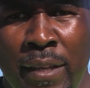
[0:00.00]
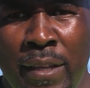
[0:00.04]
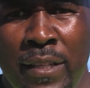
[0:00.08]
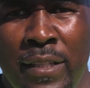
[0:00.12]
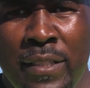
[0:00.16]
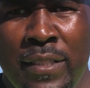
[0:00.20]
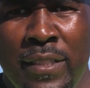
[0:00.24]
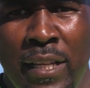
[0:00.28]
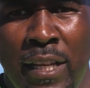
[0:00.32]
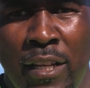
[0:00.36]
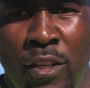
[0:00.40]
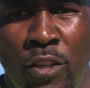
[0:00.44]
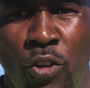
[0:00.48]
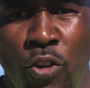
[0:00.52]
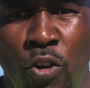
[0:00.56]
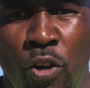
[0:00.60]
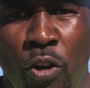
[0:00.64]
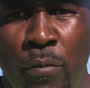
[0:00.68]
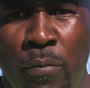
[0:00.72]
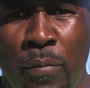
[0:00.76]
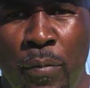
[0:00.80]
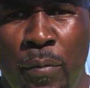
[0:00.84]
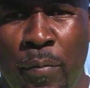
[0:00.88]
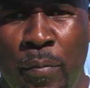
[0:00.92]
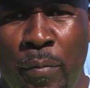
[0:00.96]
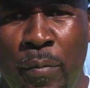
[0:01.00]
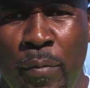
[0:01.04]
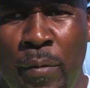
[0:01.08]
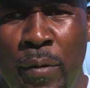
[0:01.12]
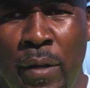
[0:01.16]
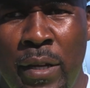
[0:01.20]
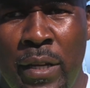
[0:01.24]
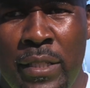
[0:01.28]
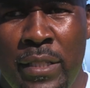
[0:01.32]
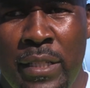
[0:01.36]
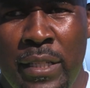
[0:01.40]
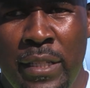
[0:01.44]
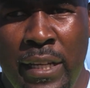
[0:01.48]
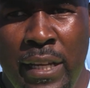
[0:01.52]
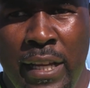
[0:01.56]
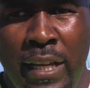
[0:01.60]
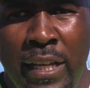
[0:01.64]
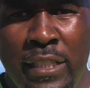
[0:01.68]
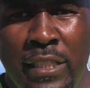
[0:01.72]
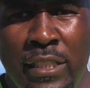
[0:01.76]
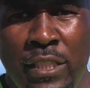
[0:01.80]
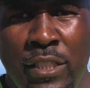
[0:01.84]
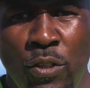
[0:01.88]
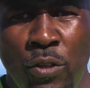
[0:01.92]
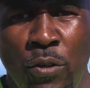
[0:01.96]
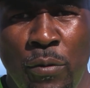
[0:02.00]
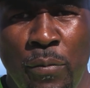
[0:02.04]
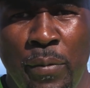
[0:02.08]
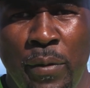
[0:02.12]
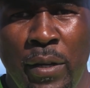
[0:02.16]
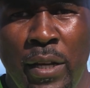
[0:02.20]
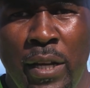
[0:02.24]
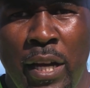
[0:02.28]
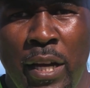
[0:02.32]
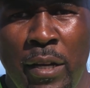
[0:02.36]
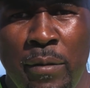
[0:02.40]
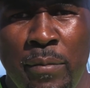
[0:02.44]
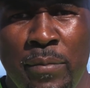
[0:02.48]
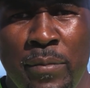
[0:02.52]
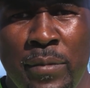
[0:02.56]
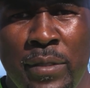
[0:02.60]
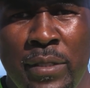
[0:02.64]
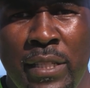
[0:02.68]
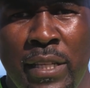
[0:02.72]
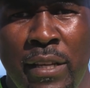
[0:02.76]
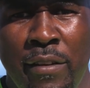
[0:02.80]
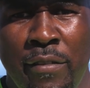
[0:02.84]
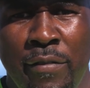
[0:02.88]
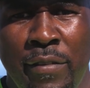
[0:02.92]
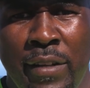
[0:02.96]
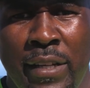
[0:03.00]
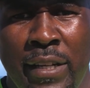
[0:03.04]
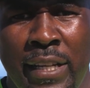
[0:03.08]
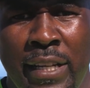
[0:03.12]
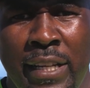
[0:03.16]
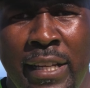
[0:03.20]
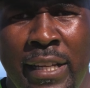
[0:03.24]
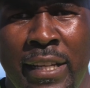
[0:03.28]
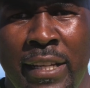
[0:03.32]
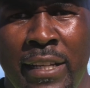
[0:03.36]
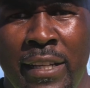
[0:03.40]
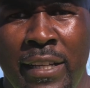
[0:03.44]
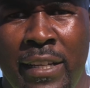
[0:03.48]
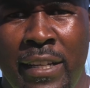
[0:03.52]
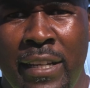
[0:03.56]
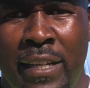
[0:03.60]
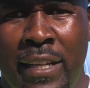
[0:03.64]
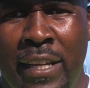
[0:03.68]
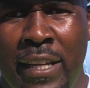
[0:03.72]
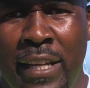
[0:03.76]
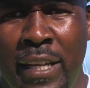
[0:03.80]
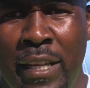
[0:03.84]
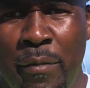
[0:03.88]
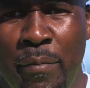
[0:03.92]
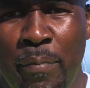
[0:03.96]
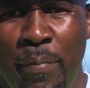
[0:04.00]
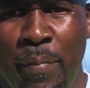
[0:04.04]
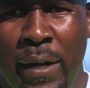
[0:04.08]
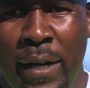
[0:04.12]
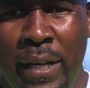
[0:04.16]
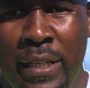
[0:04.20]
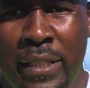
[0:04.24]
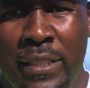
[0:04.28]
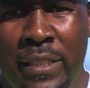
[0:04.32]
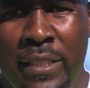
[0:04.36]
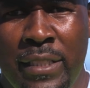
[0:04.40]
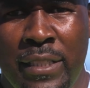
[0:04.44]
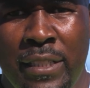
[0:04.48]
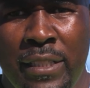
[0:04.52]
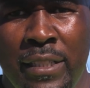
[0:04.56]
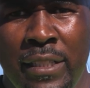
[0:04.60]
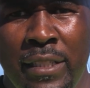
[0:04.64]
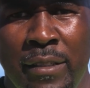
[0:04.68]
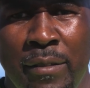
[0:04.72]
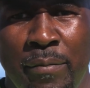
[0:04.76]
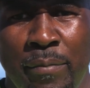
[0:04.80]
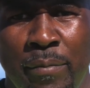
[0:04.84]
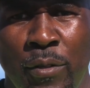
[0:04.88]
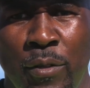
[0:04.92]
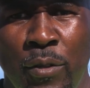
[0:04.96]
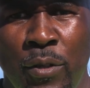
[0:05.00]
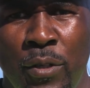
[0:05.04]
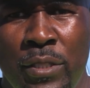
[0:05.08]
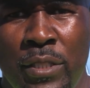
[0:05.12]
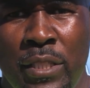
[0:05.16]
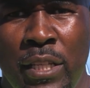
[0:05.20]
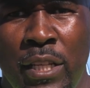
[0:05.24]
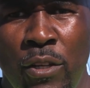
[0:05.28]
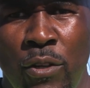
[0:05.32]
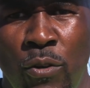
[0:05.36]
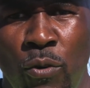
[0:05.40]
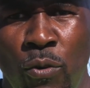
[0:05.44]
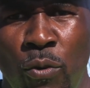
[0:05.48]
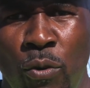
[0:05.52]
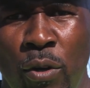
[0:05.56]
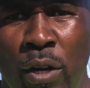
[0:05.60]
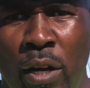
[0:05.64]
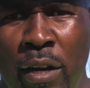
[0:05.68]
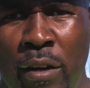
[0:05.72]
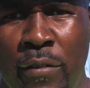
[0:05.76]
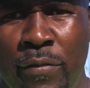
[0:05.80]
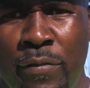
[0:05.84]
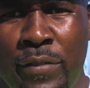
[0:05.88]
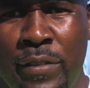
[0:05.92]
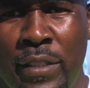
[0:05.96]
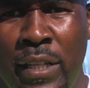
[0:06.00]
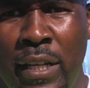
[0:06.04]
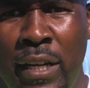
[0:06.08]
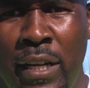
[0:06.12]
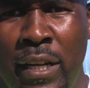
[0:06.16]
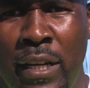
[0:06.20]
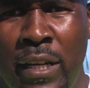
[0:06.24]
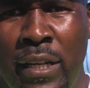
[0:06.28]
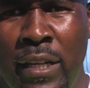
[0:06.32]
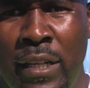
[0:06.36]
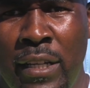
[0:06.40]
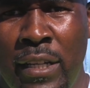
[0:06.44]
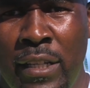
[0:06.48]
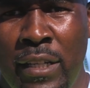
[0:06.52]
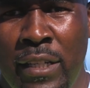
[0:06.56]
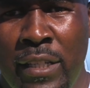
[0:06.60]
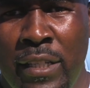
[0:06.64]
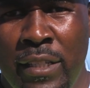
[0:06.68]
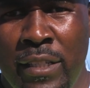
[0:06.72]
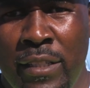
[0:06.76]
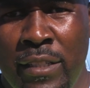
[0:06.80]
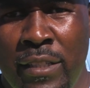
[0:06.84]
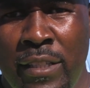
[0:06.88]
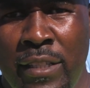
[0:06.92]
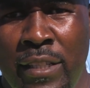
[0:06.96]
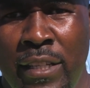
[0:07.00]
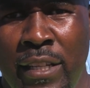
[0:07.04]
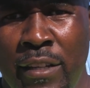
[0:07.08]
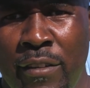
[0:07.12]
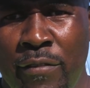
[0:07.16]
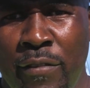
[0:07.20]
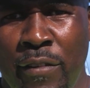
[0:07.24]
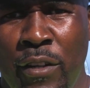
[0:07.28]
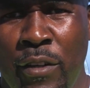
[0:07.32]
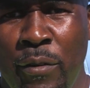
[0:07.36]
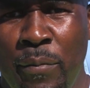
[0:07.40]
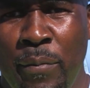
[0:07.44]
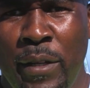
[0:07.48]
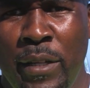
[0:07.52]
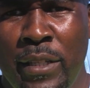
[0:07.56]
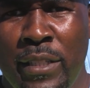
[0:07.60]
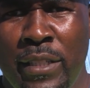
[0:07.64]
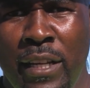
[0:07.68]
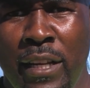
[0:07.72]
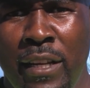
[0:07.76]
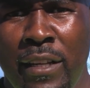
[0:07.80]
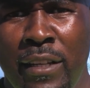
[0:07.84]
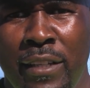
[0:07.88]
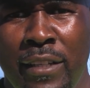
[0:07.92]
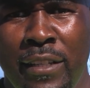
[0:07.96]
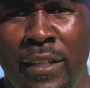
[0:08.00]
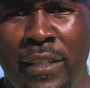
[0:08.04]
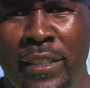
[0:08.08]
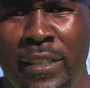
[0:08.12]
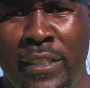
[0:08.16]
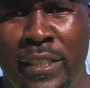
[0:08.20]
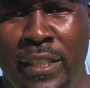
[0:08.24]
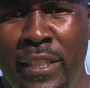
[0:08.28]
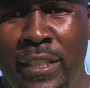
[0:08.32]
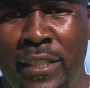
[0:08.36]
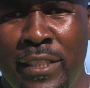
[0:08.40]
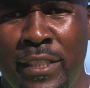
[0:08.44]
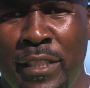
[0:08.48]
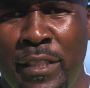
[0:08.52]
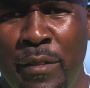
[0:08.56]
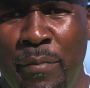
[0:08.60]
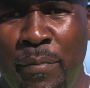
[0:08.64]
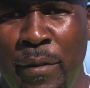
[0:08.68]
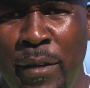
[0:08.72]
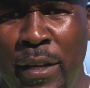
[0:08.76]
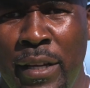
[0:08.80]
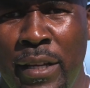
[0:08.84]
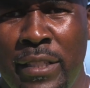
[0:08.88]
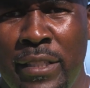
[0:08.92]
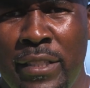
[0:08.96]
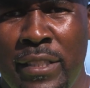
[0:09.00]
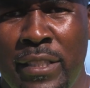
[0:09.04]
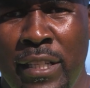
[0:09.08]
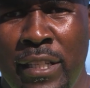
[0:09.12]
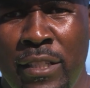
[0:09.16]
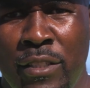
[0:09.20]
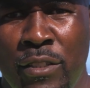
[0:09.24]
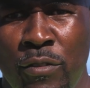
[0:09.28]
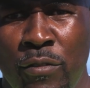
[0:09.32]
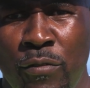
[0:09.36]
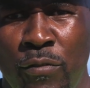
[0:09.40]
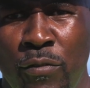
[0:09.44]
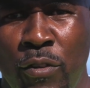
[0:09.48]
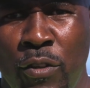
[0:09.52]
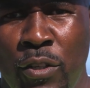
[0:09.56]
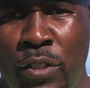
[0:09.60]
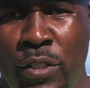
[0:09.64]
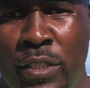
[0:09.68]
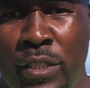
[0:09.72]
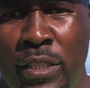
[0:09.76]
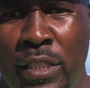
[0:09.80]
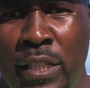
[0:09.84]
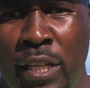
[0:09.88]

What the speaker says: Suncorp as an NGO becomes a very key party because they look after the environmental creatures, the birds, and you've got